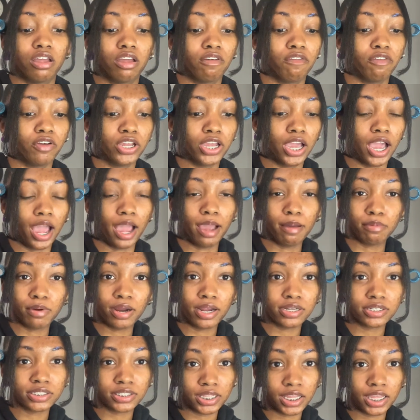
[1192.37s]
for your
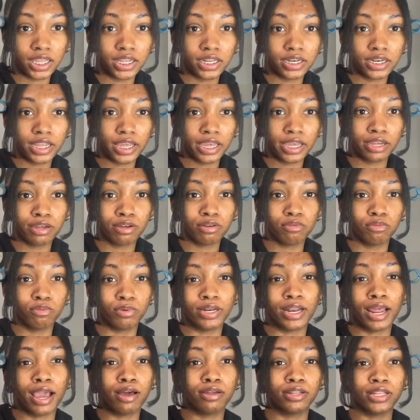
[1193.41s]
eyebrows stand down
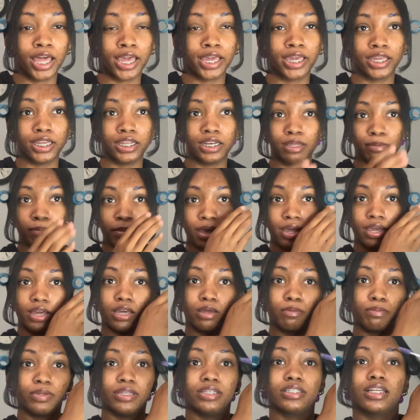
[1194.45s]
without like any
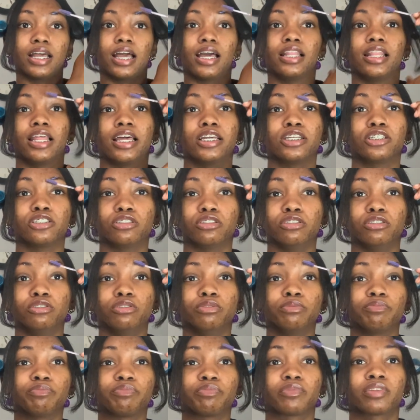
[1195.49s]
makeup is eyelash
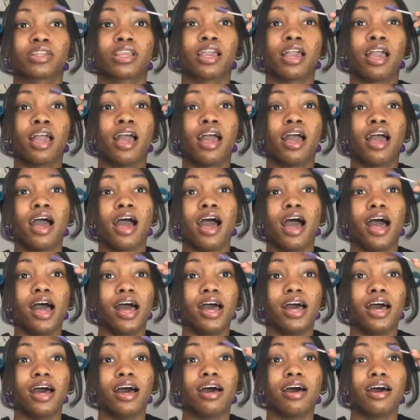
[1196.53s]
glue.
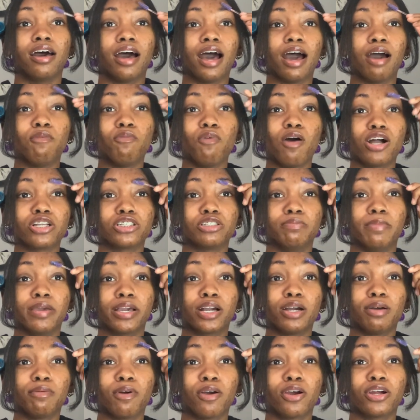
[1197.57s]
Uh, I watch
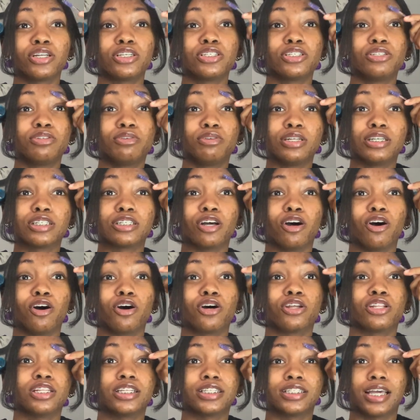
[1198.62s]
makeup artists do this
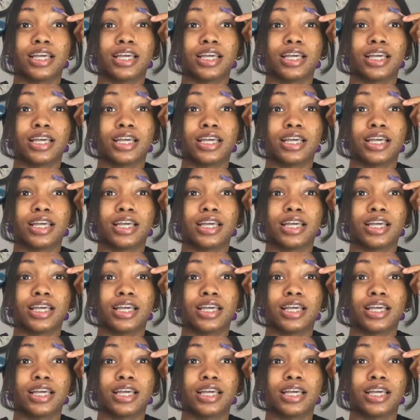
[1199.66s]
all the